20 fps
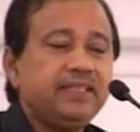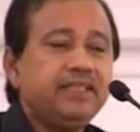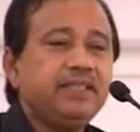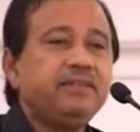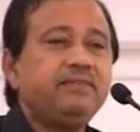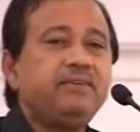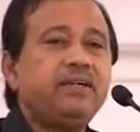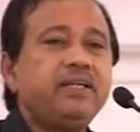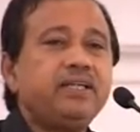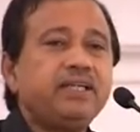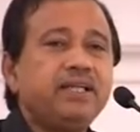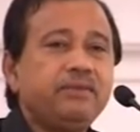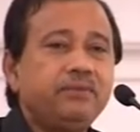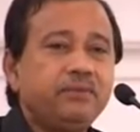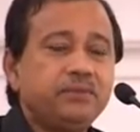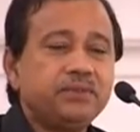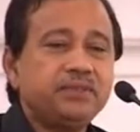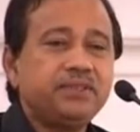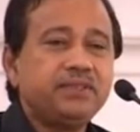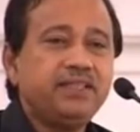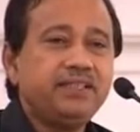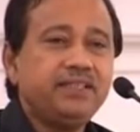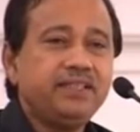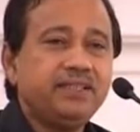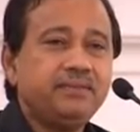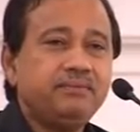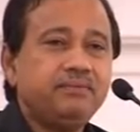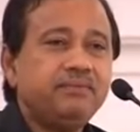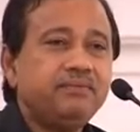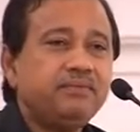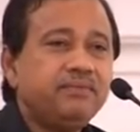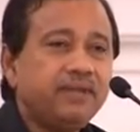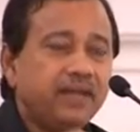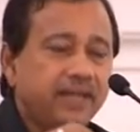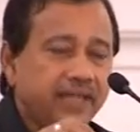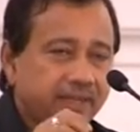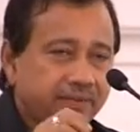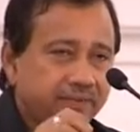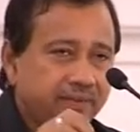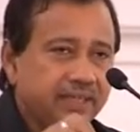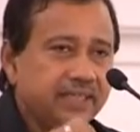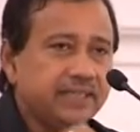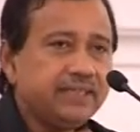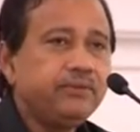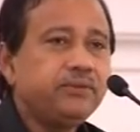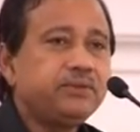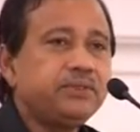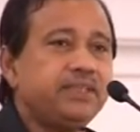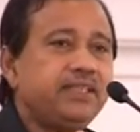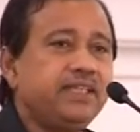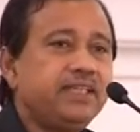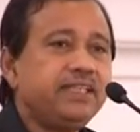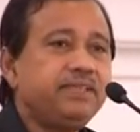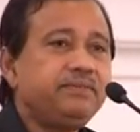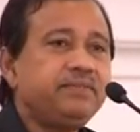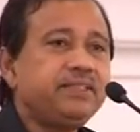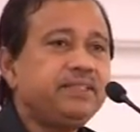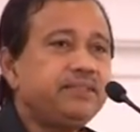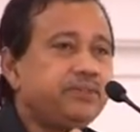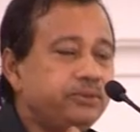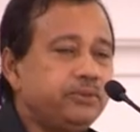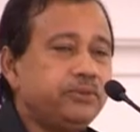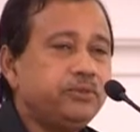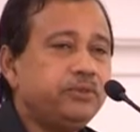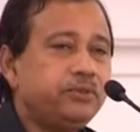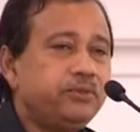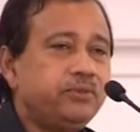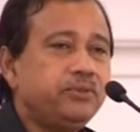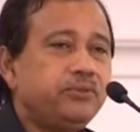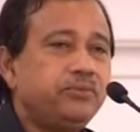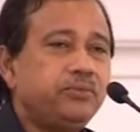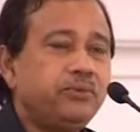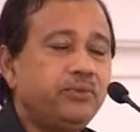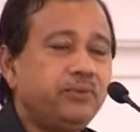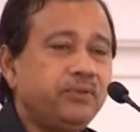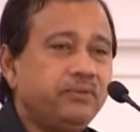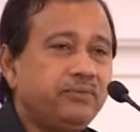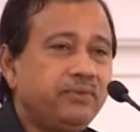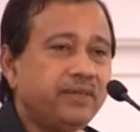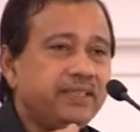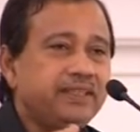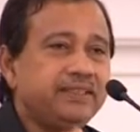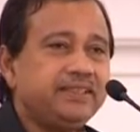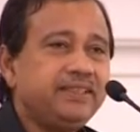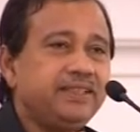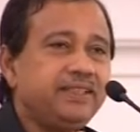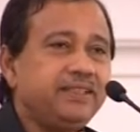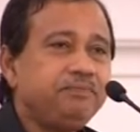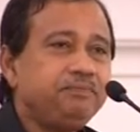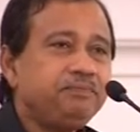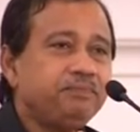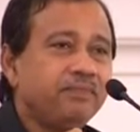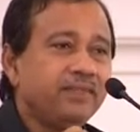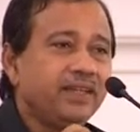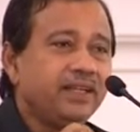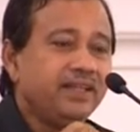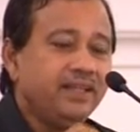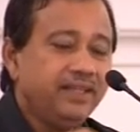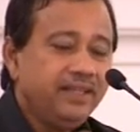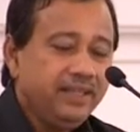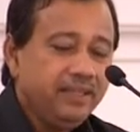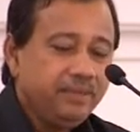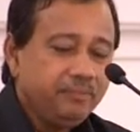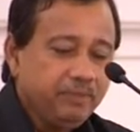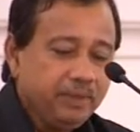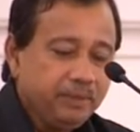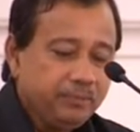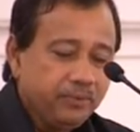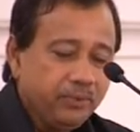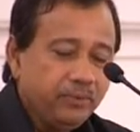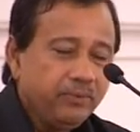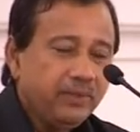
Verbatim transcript: Chief Secretary Sanjay Srivastav was speaking to media after attending 103rd Annual General